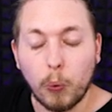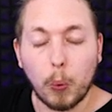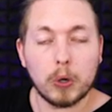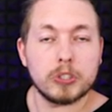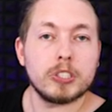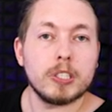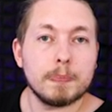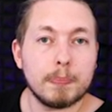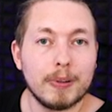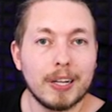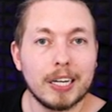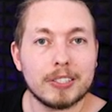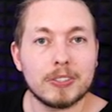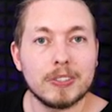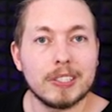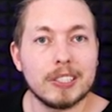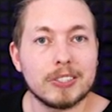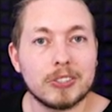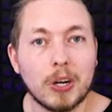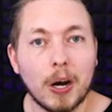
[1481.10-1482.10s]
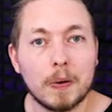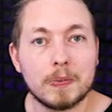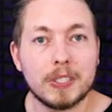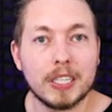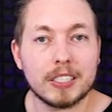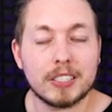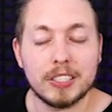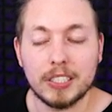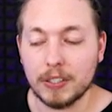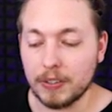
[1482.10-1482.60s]
force applied to this
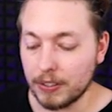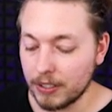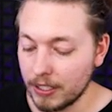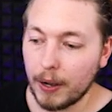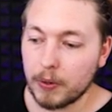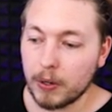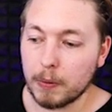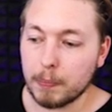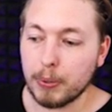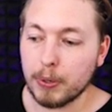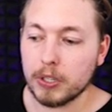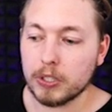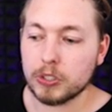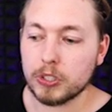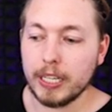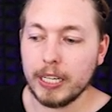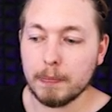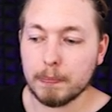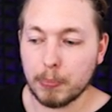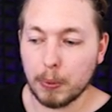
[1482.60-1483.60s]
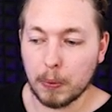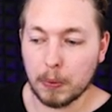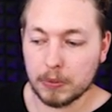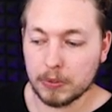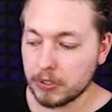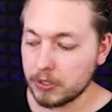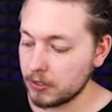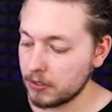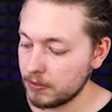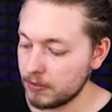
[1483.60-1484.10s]
object here, I'm gonna put it to
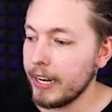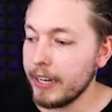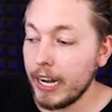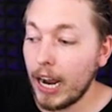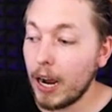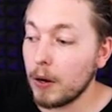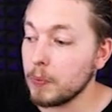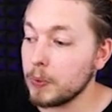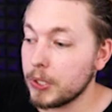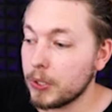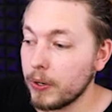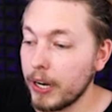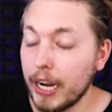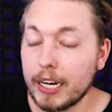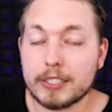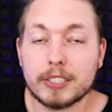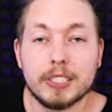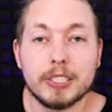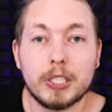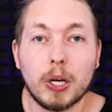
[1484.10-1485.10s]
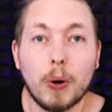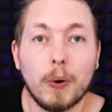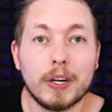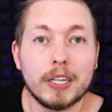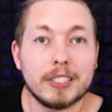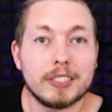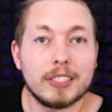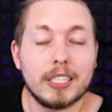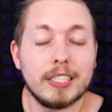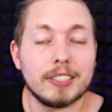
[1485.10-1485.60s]
impulse. And now we could actually go
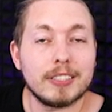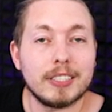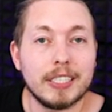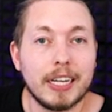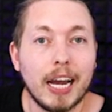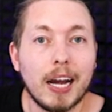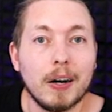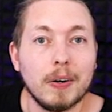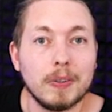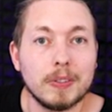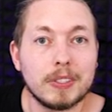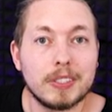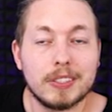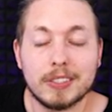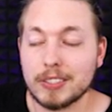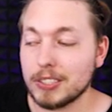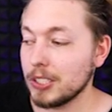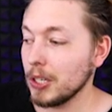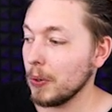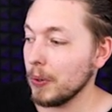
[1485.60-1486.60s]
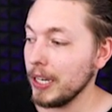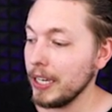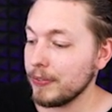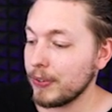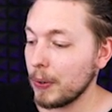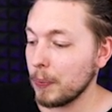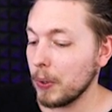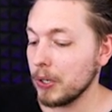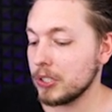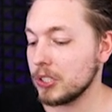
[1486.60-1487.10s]
in and test it out. So
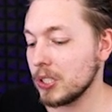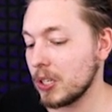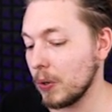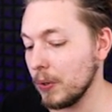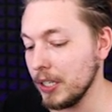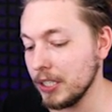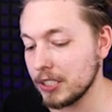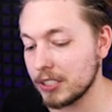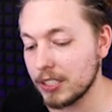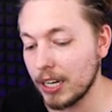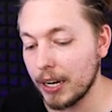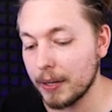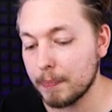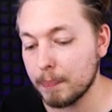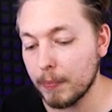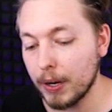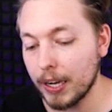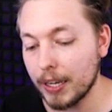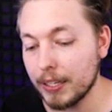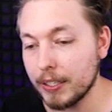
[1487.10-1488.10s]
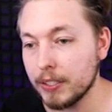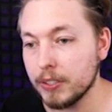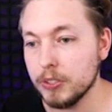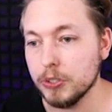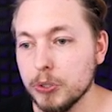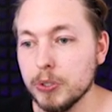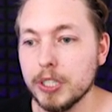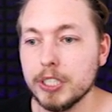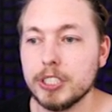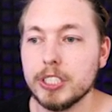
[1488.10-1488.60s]
if I were to go inside my
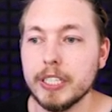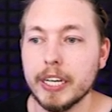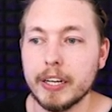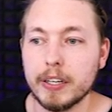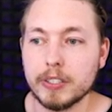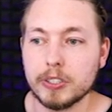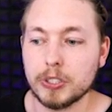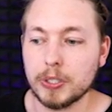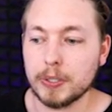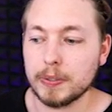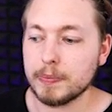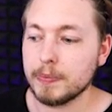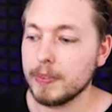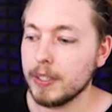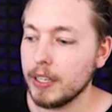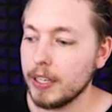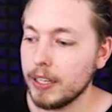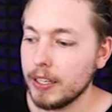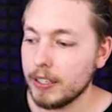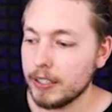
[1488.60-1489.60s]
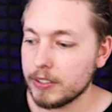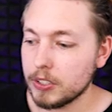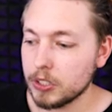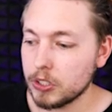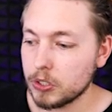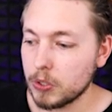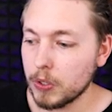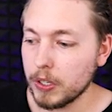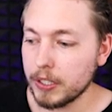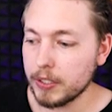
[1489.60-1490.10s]
Unity editor,
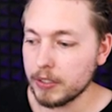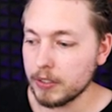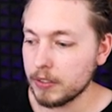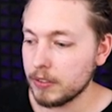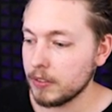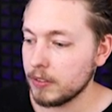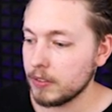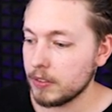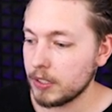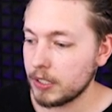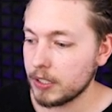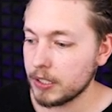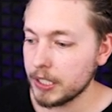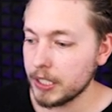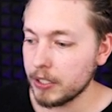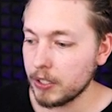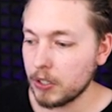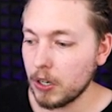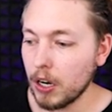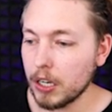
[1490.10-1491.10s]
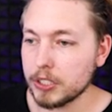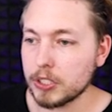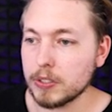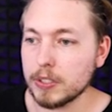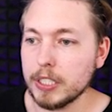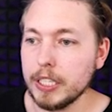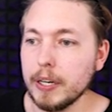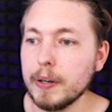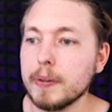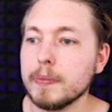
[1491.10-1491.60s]
just go ahead and clear the
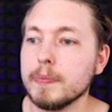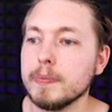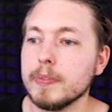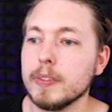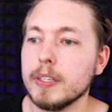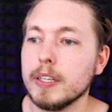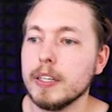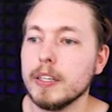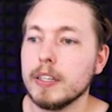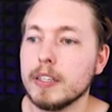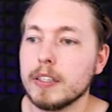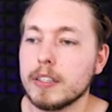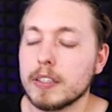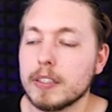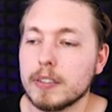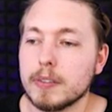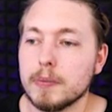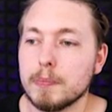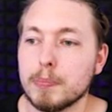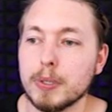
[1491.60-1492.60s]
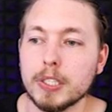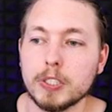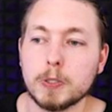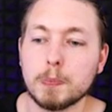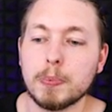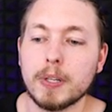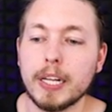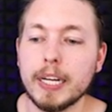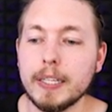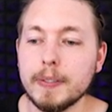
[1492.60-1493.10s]
console here, press
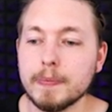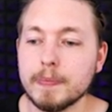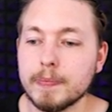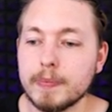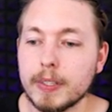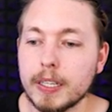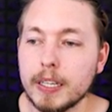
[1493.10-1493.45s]
play.